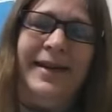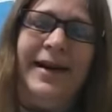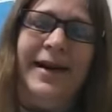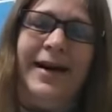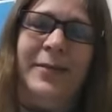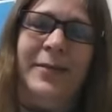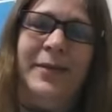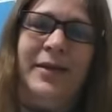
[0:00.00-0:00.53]

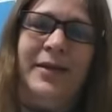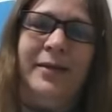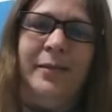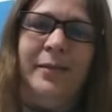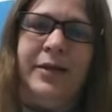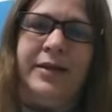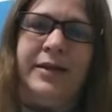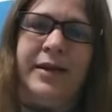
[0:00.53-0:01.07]

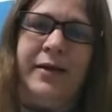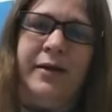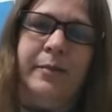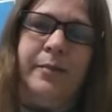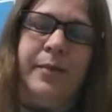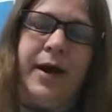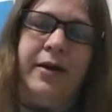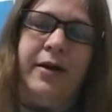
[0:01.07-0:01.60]
But
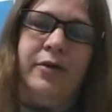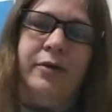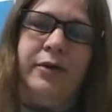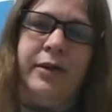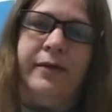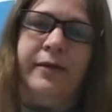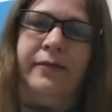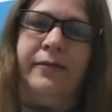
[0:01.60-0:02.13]

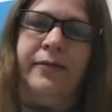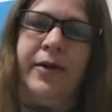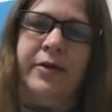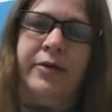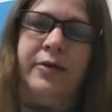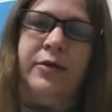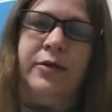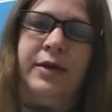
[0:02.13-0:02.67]
the
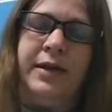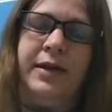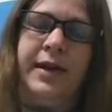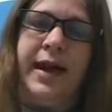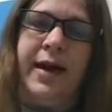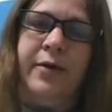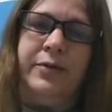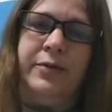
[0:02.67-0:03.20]
farther you can get
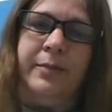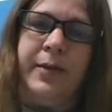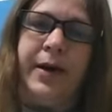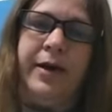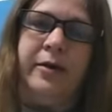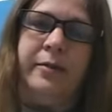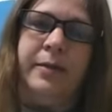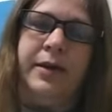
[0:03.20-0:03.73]
out, the
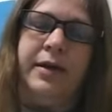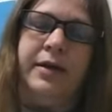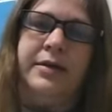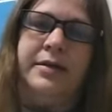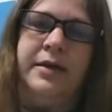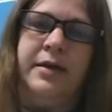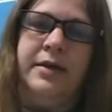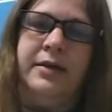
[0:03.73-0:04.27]
better,
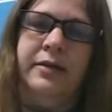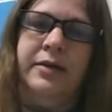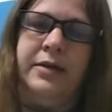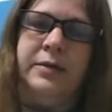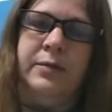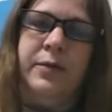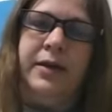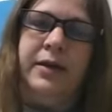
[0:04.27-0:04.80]
because
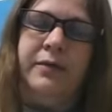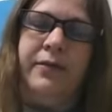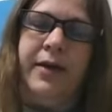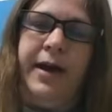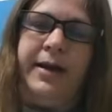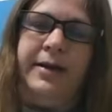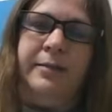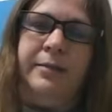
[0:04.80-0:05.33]
this week you've
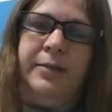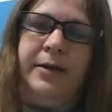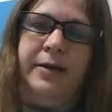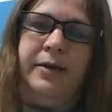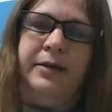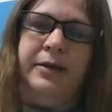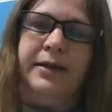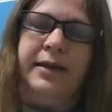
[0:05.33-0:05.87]
had to
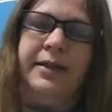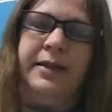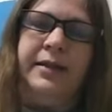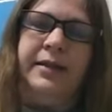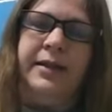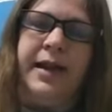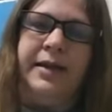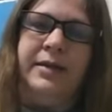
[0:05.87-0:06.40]
build, and
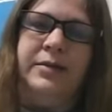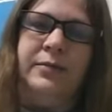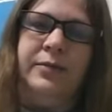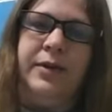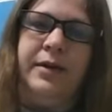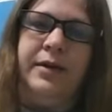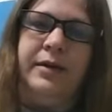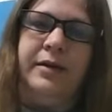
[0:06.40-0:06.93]
then next
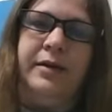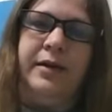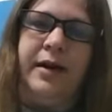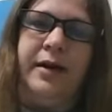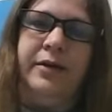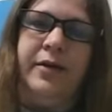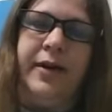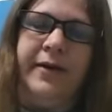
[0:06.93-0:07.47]
week
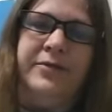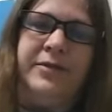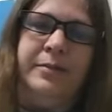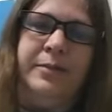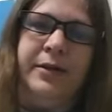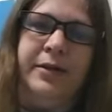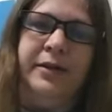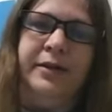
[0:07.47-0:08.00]
you have to
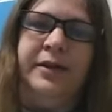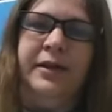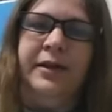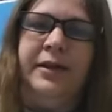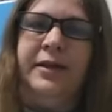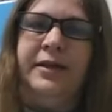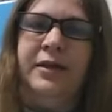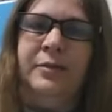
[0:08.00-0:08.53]
build,
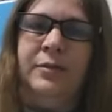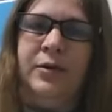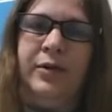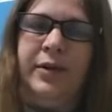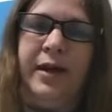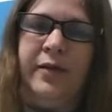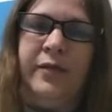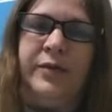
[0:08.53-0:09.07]

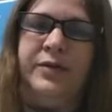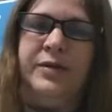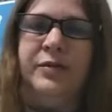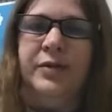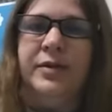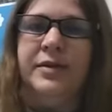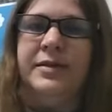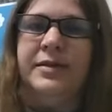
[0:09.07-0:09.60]
communicate with
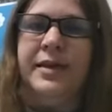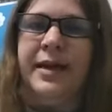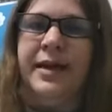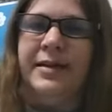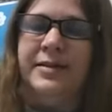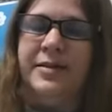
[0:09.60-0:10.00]
students, and